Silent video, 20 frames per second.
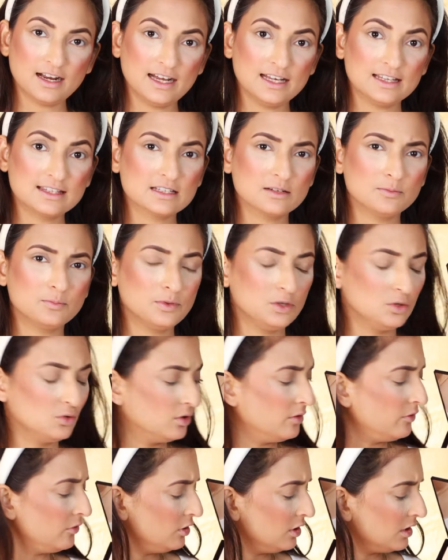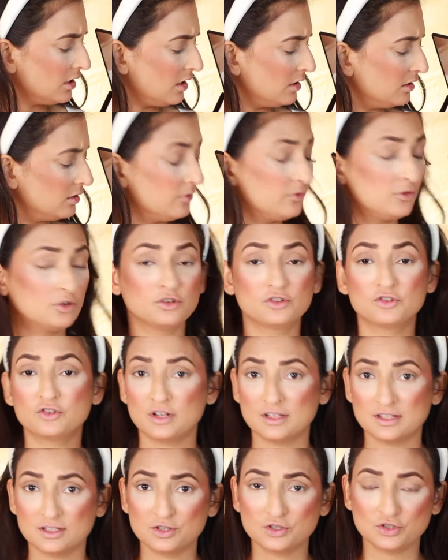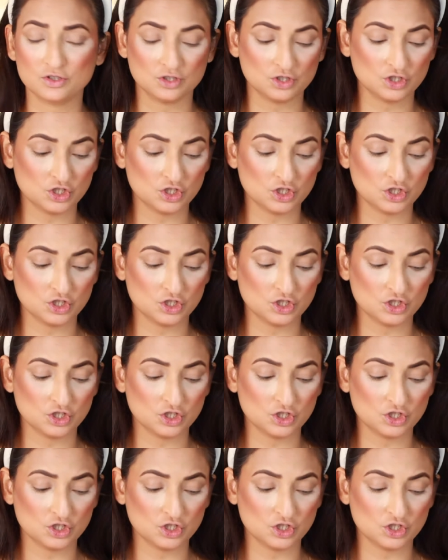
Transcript: It's a beautiful color for a transition